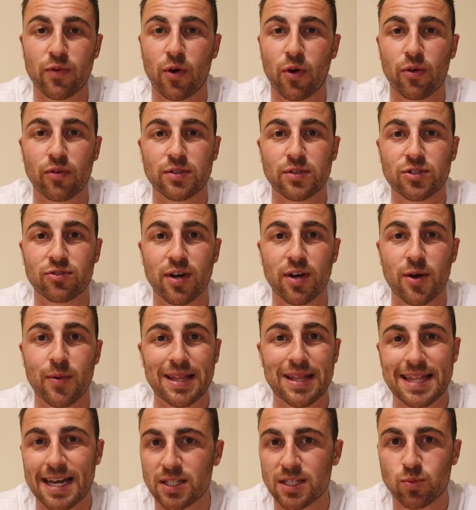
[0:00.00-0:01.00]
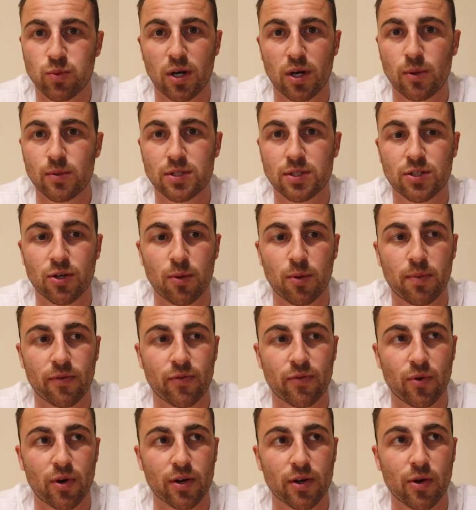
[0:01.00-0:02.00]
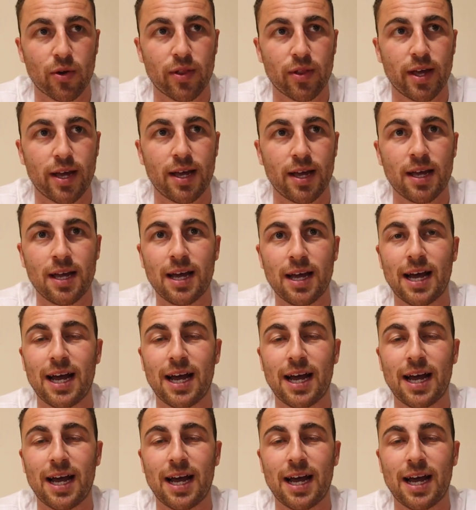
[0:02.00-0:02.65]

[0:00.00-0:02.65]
on straight away. That's what I was told before I got there.